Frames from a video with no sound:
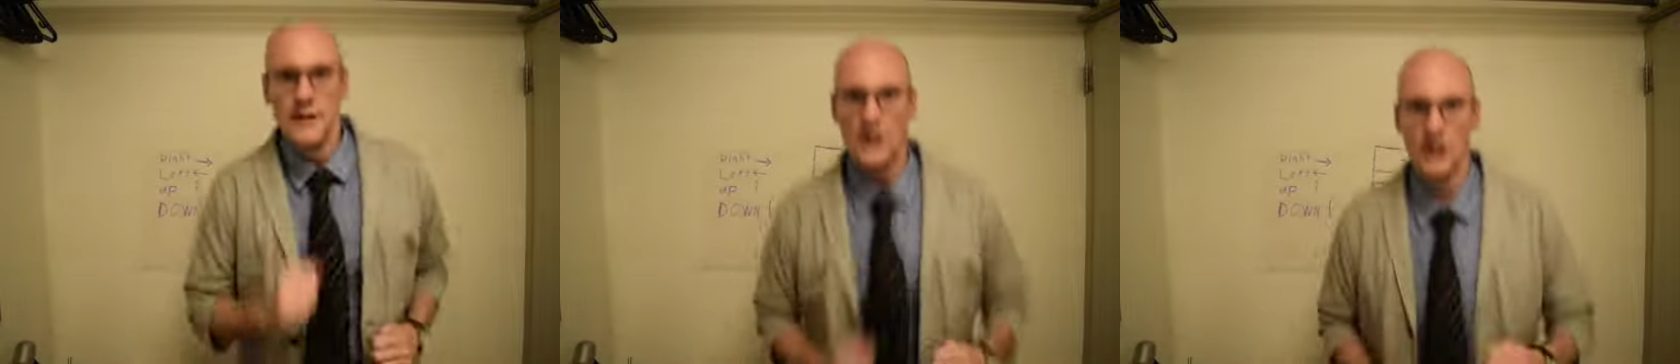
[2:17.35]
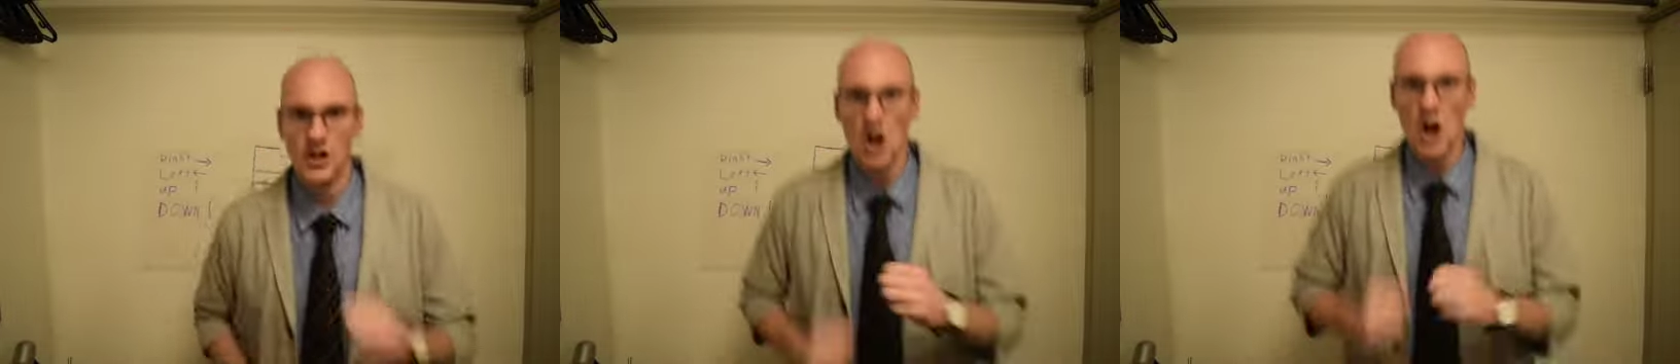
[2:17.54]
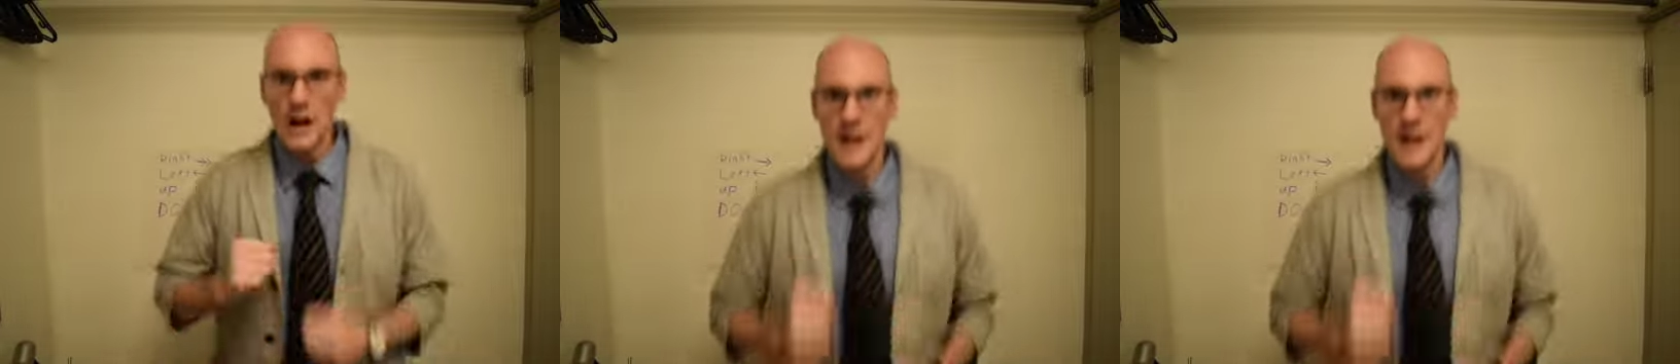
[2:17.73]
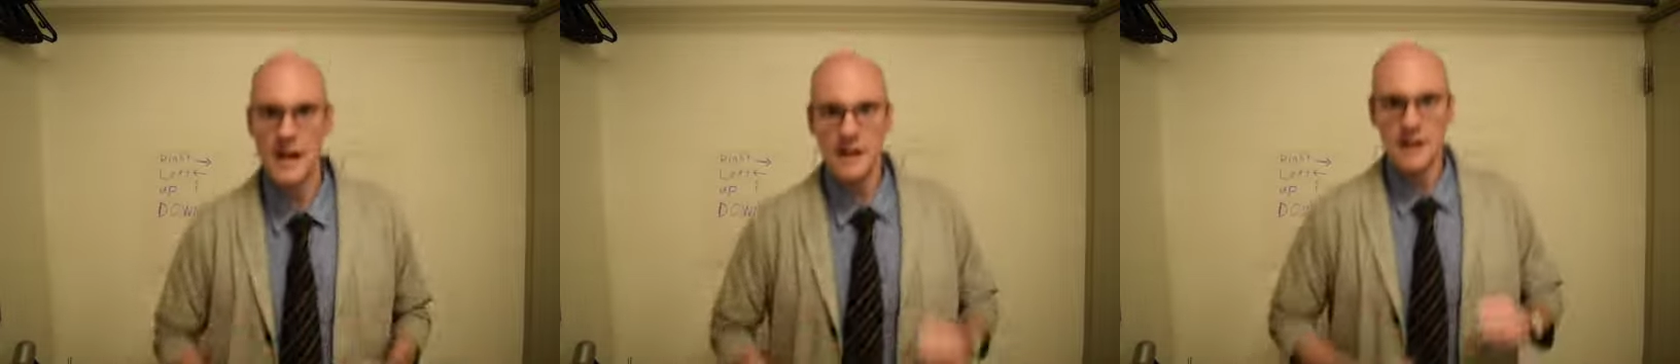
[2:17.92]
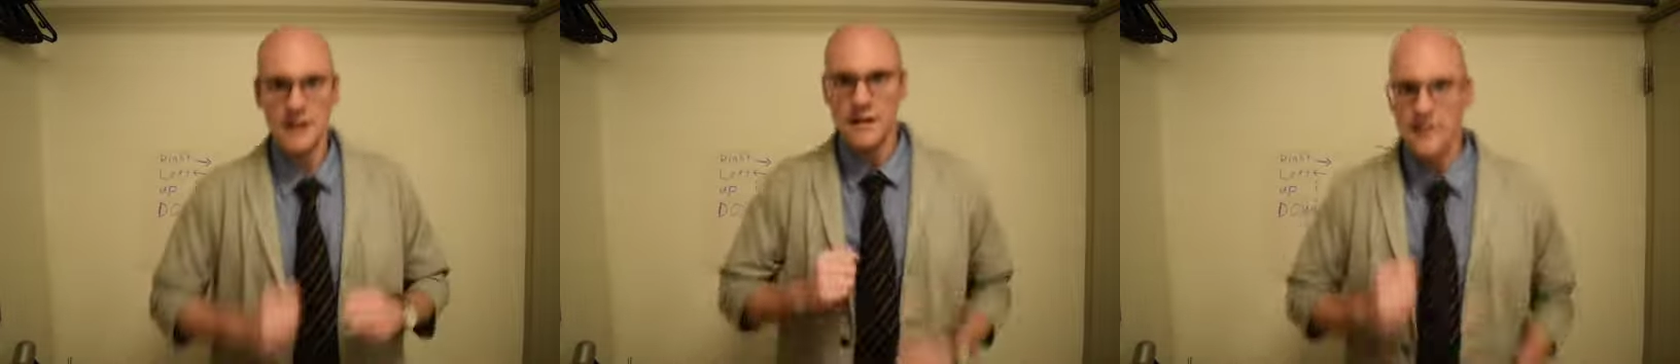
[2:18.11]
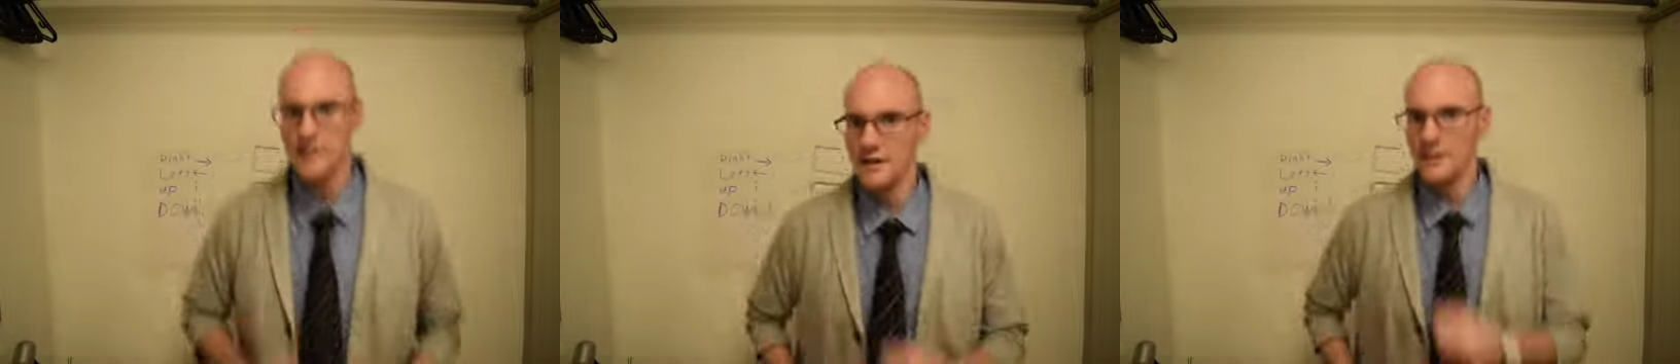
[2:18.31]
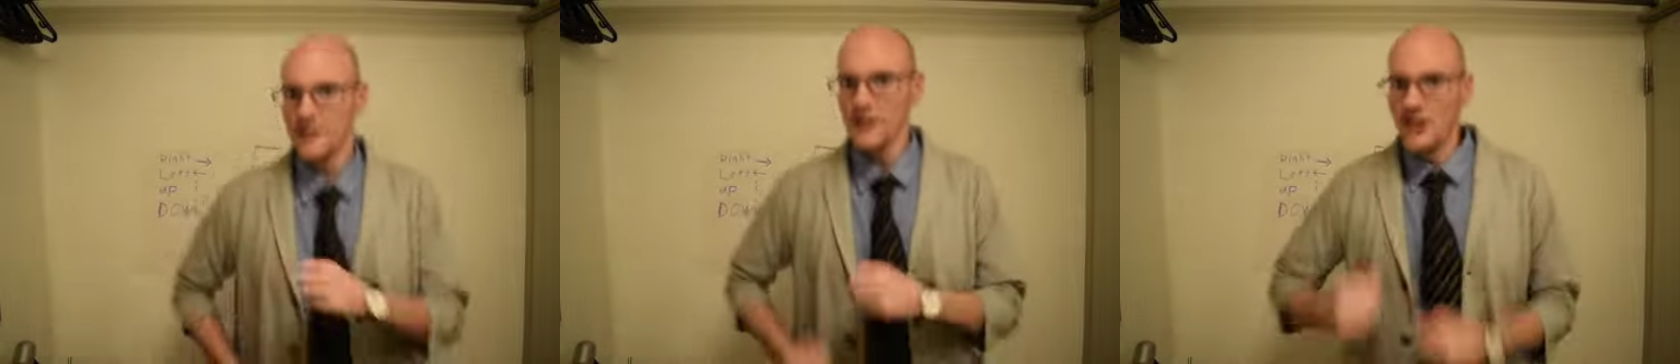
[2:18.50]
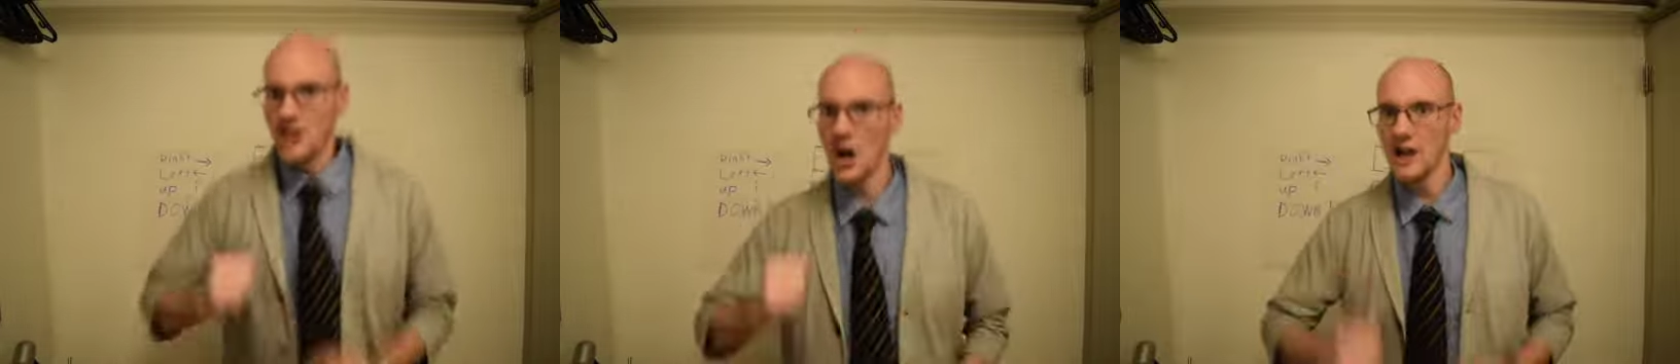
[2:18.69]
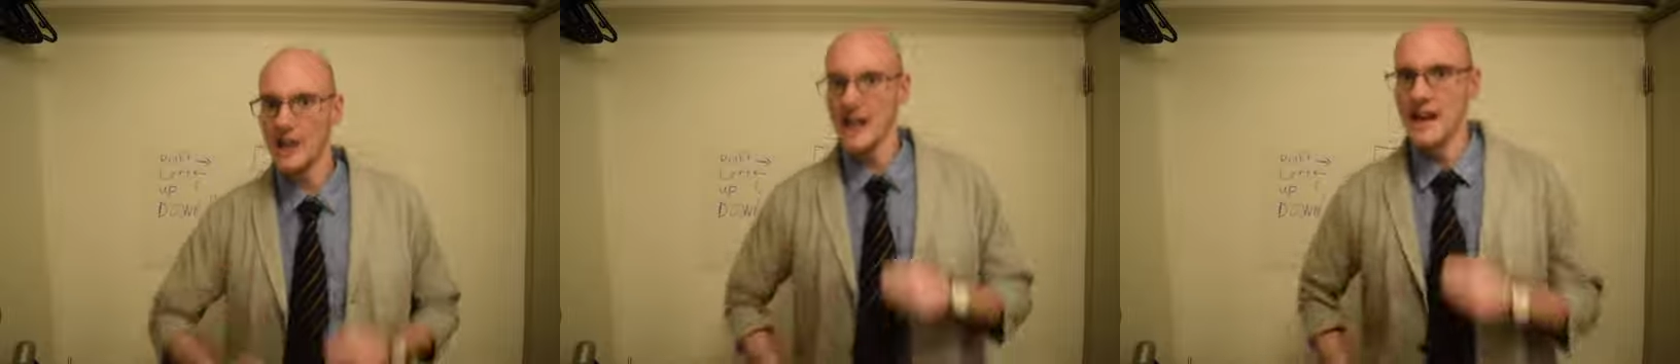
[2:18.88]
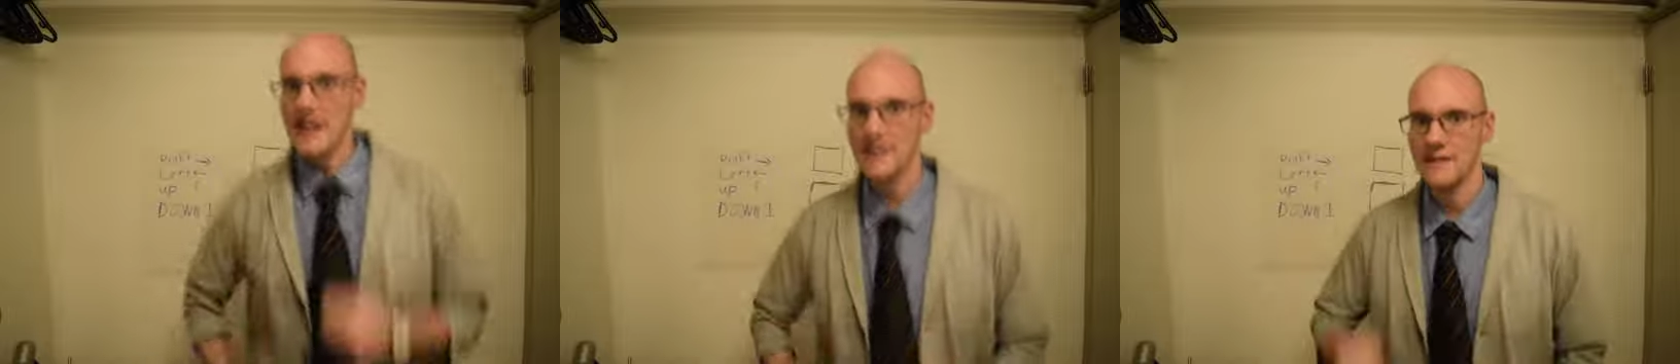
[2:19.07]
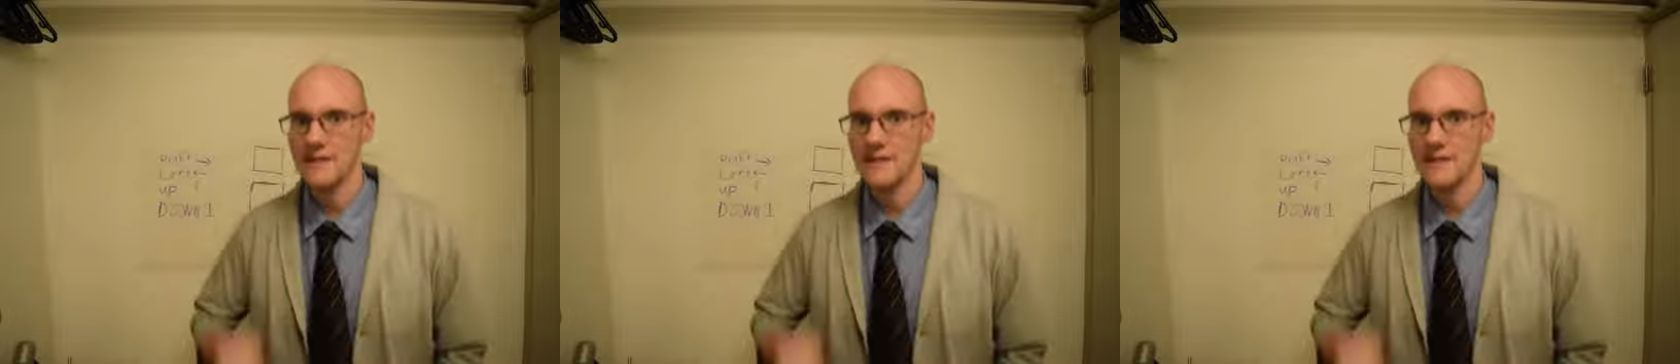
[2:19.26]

Jogging, jogging,